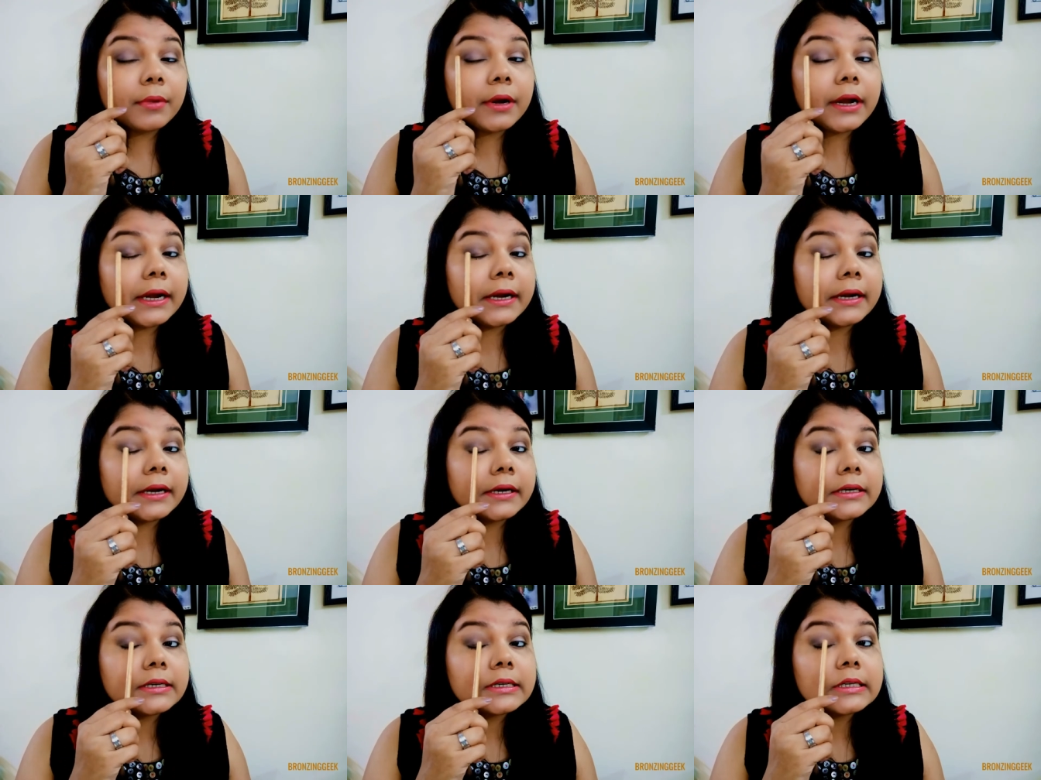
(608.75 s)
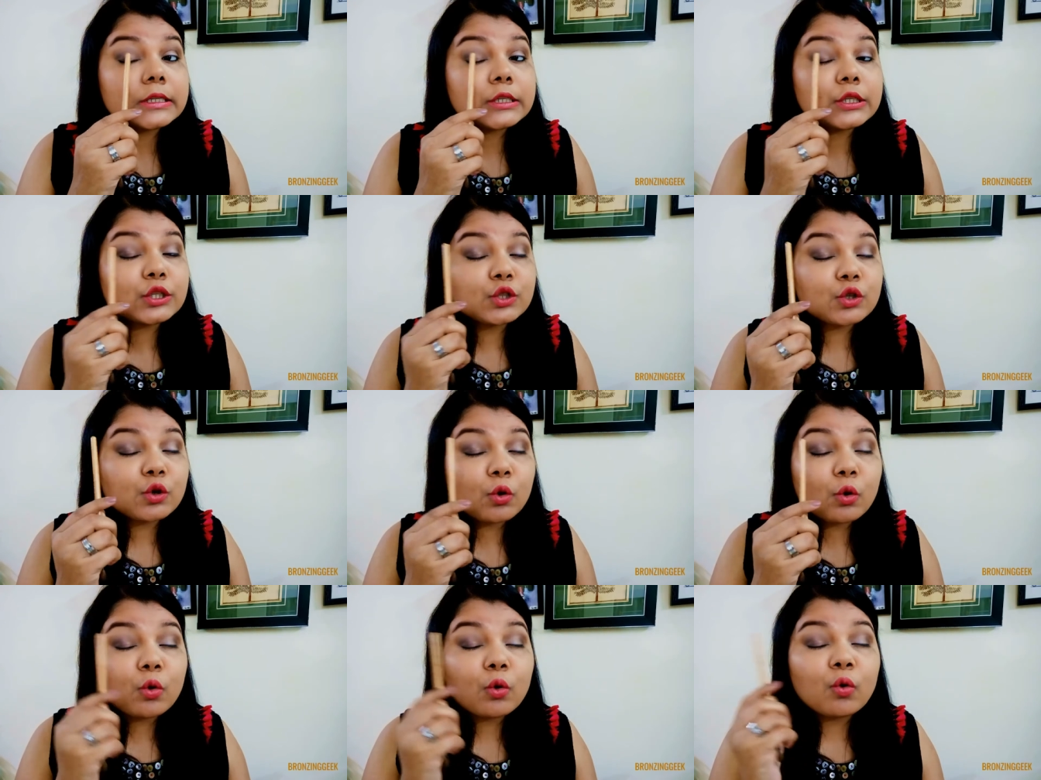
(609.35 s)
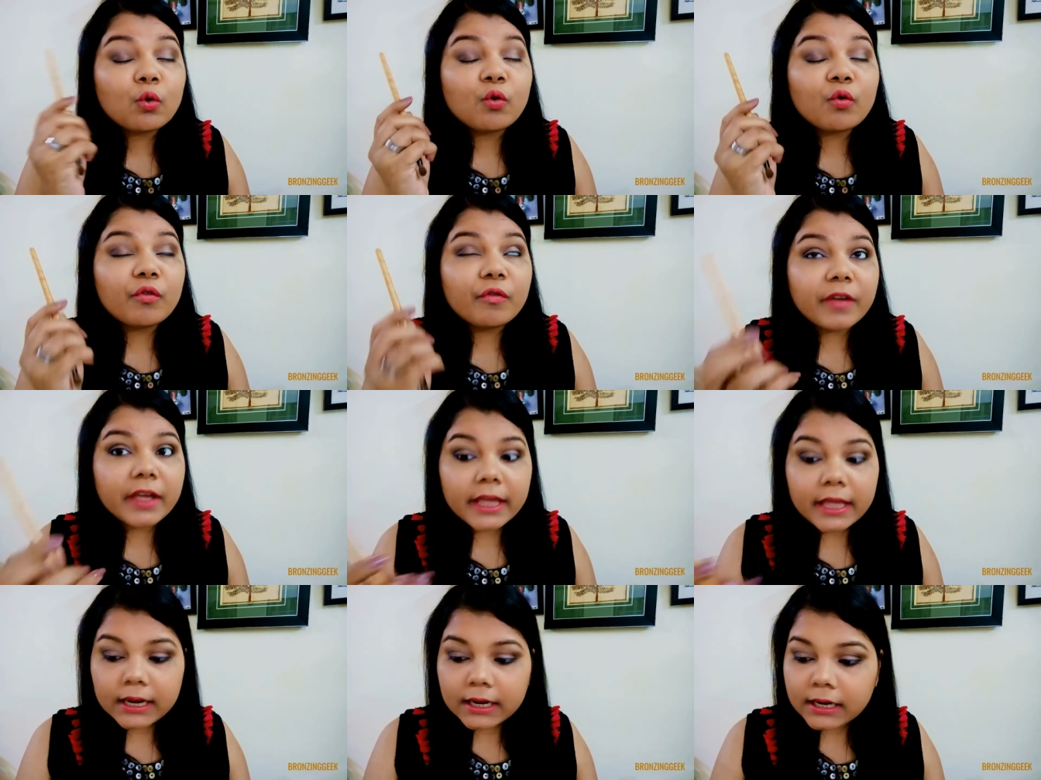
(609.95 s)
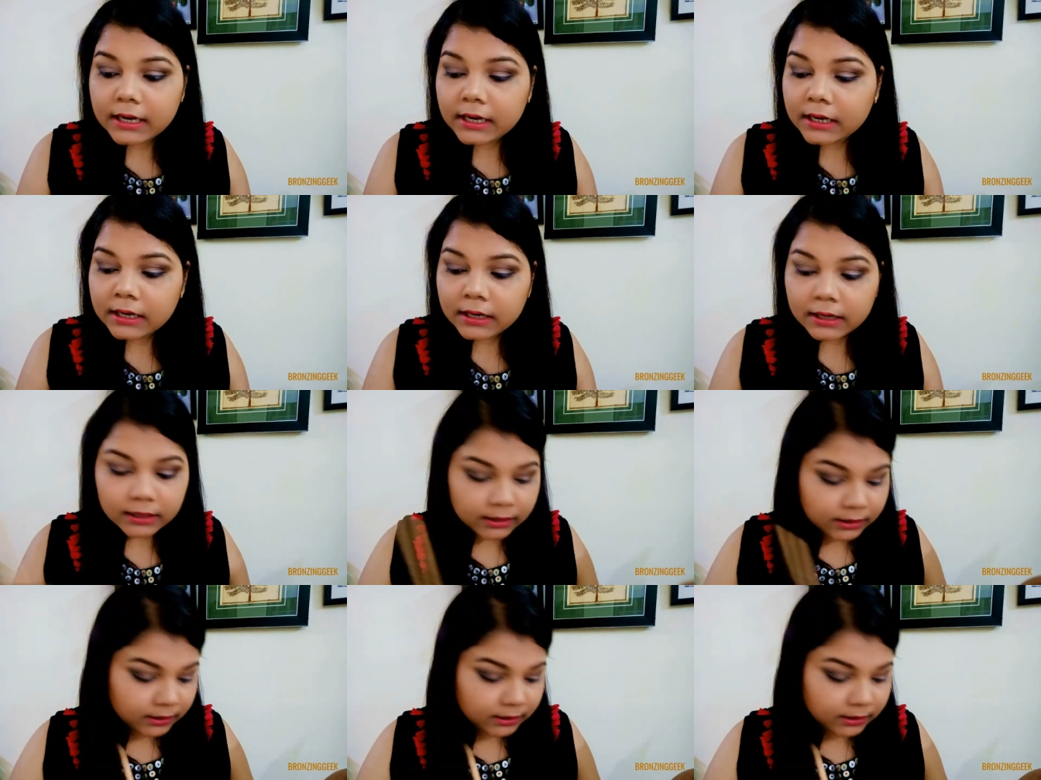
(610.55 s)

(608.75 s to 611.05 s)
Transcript: blended so well.